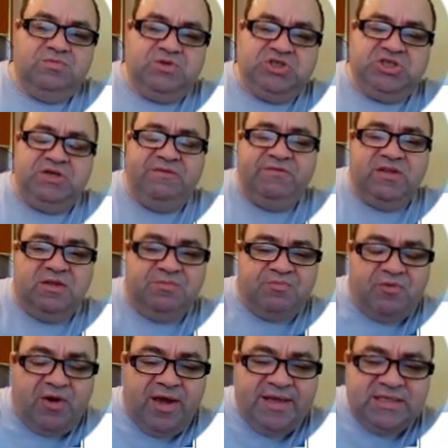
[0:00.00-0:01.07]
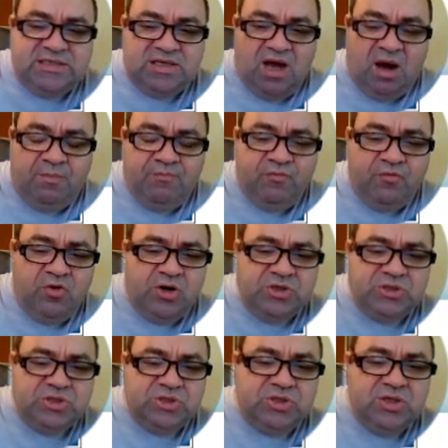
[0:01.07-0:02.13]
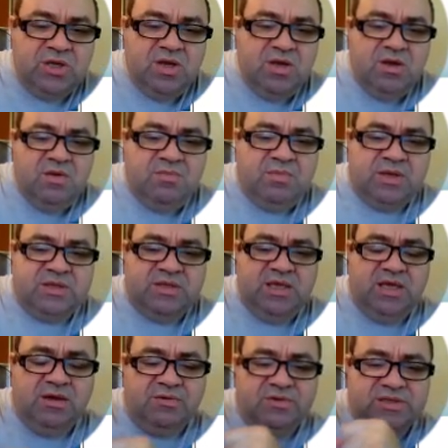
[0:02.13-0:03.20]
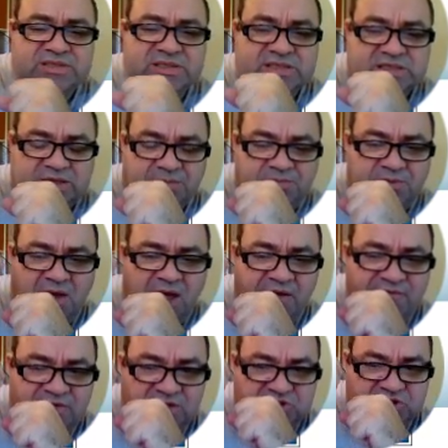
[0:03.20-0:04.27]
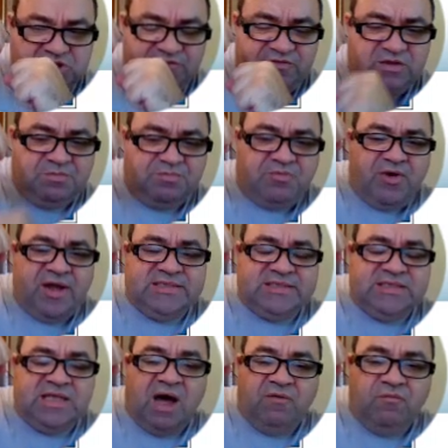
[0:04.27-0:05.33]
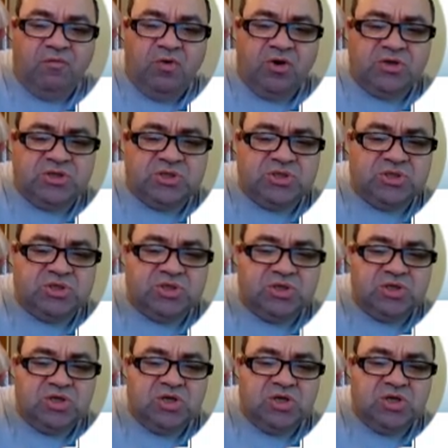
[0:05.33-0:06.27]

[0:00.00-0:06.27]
shift the price upwards, but the increase in supply will shift the price downwards.